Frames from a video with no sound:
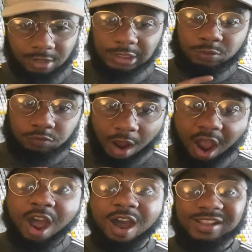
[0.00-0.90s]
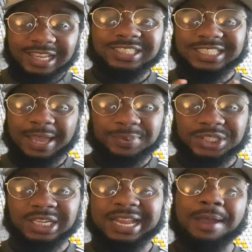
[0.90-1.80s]
Because raw, that's the type of
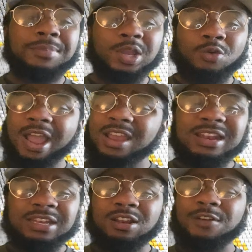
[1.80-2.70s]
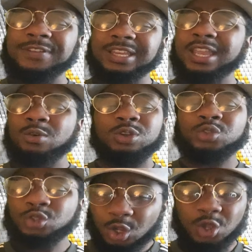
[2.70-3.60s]
shit that Maguire, Lindelof and De Gea
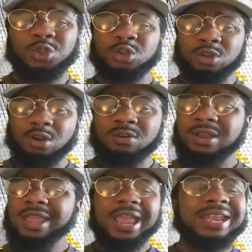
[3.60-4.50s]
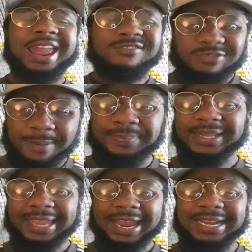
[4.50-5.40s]
would do, you know. And they
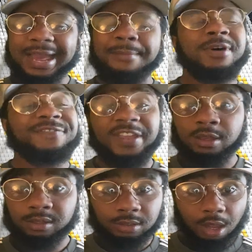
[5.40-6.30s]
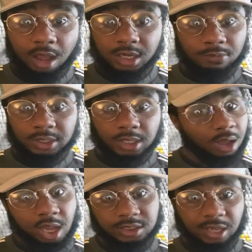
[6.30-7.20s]
replicated that. But thank God it wasn't
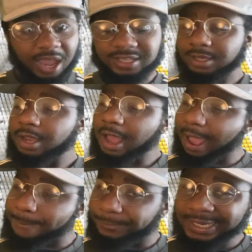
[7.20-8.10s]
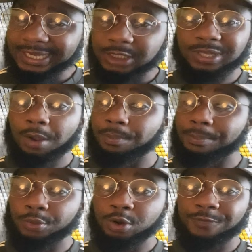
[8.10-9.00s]
us, guys. I'm pleased that
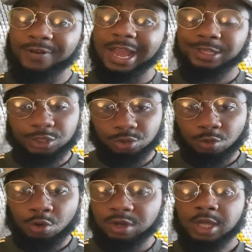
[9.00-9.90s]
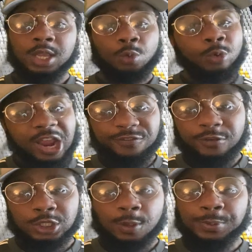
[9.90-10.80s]
Bruno Fernandes scored, waited
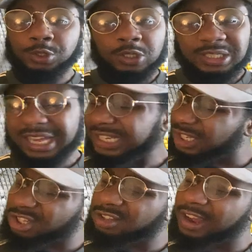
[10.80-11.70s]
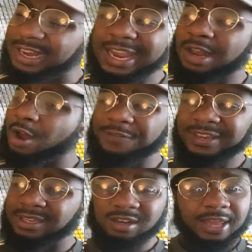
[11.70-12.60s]
for his opportunity, and just slotted it in after
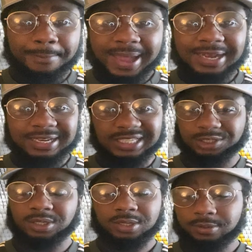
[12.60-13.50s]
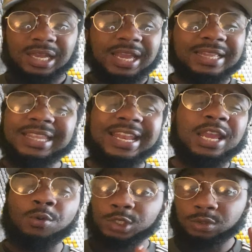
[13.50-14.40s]
they'd done their madness. And then
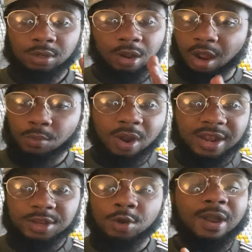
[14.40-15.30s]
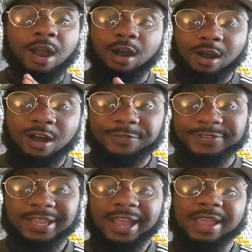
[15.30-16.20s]
it was 1-0 at
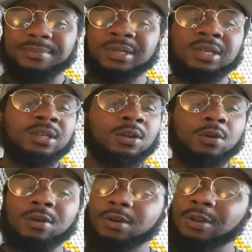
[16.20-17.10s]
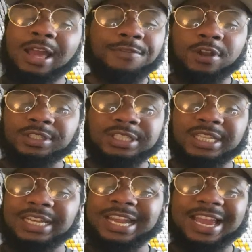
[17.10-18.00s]
halftime. All I've got to
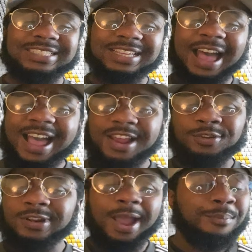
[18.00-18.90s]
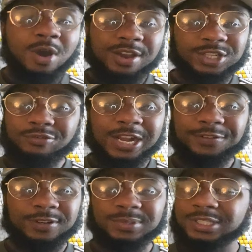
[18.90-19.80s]
say is I know that Marcus
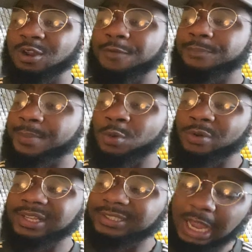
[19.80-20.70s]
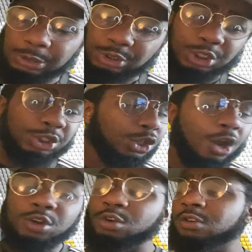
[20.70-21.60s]
Rashford himself probably went down to the
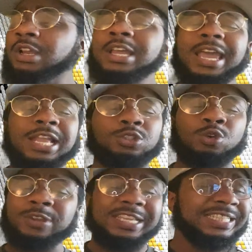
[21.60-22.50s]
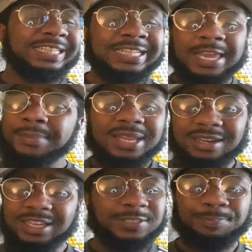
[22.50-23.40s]
tunnel and took his
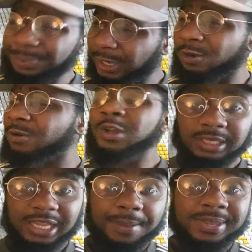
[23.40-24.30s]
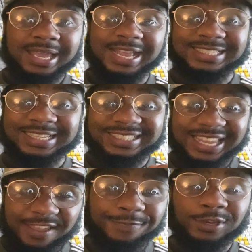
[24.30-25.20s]
limitless pill. You get me, guys? He
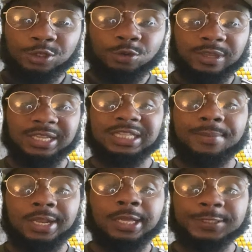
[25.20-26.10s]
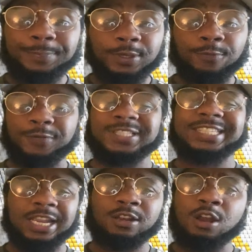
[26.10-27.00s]
definitely took his limitless pill for the
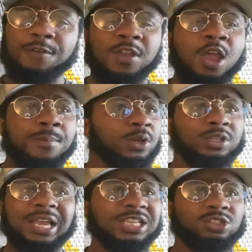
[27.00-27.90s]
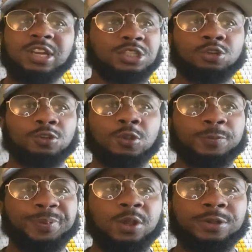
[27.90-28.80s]
second half. Because as soon as he took those
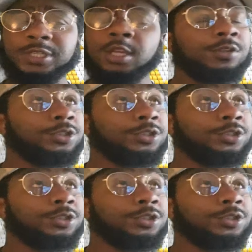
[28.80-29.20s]
pills,